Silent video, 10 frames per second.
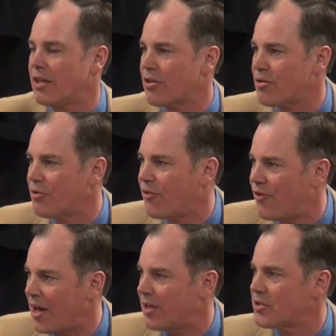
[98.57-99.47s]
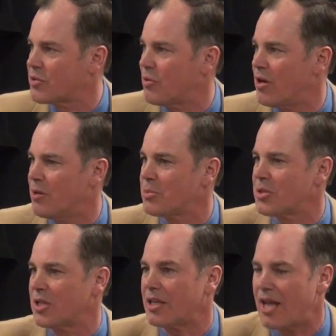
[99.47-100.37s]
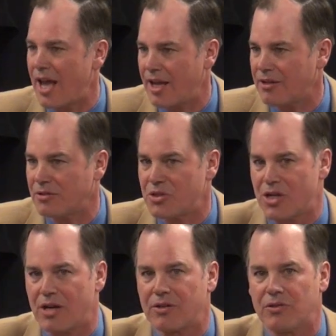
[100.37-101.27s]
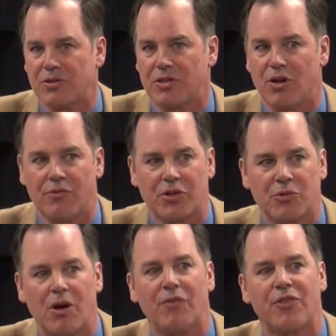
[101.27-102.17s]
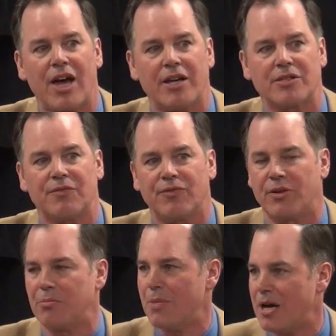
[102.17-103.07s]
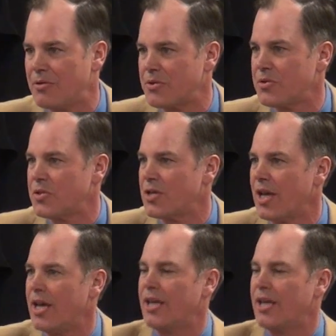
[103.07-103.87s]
through fetid swamps and tangled jungles and over 12,000-foot mountains.